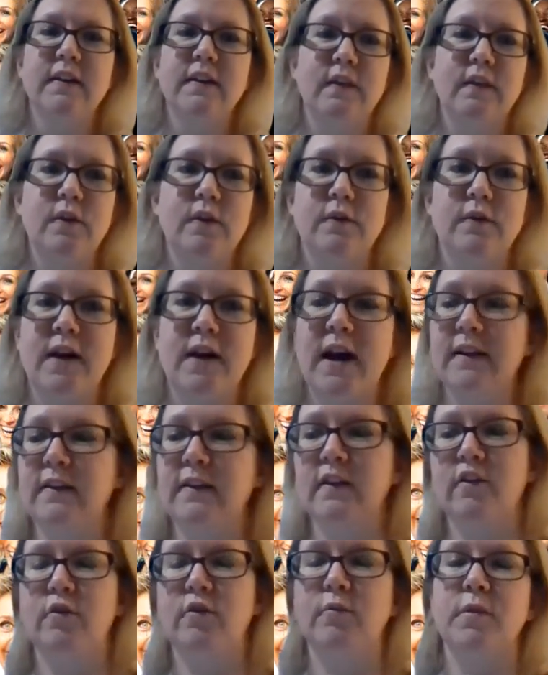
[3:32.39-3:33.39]
So
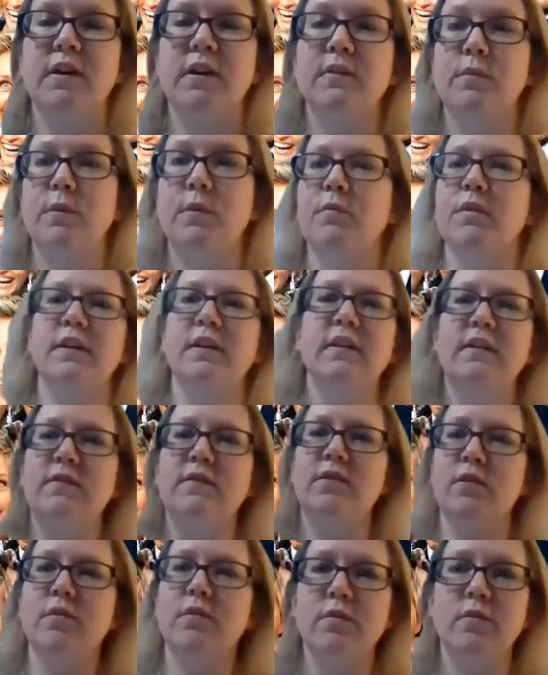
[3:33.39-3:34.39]
that's you, because we want to
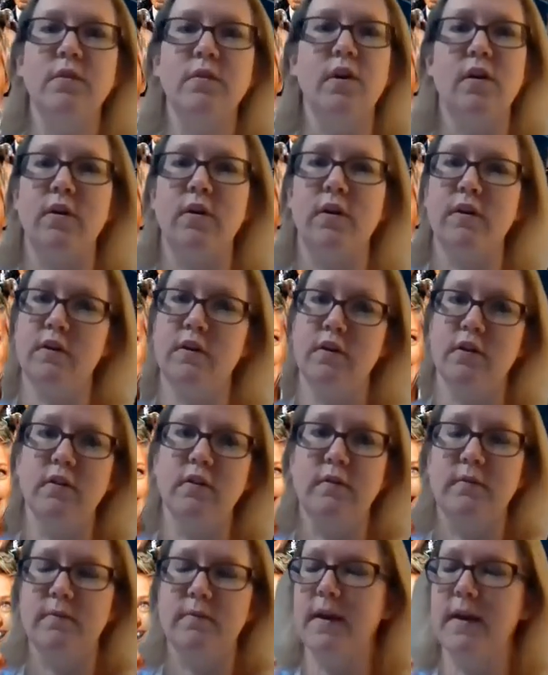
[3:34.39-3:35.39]
leave you or
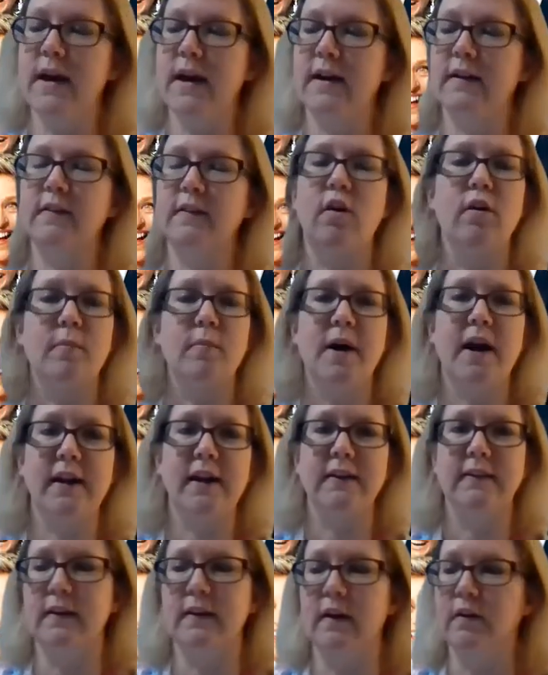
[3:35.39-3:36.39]
your x all by
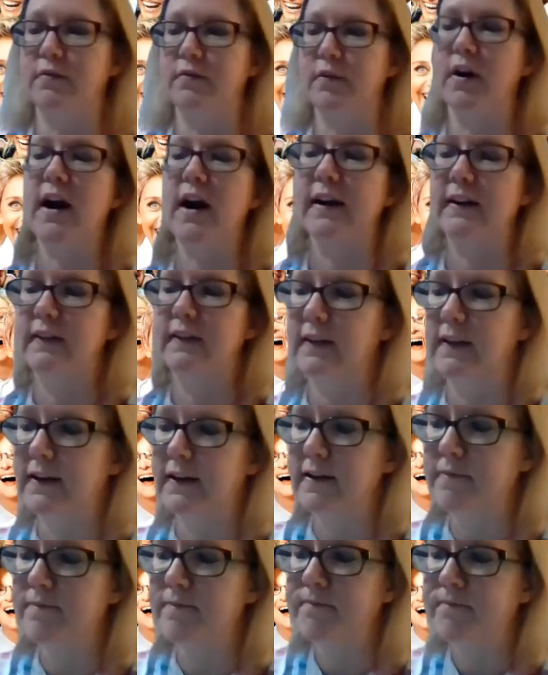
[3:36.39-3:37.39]
itself or
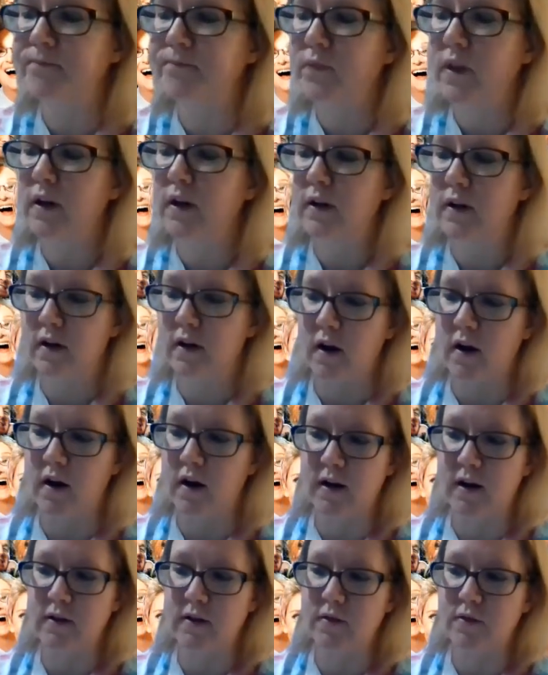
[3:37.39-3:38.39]
isolated. All
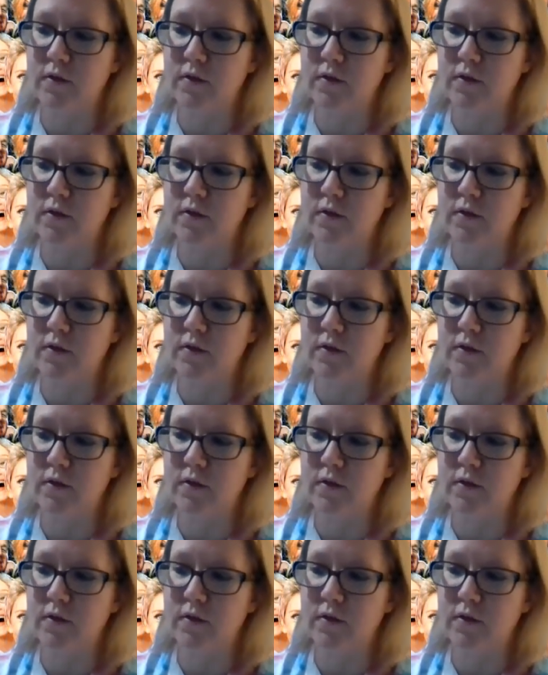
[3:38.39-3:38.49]
right,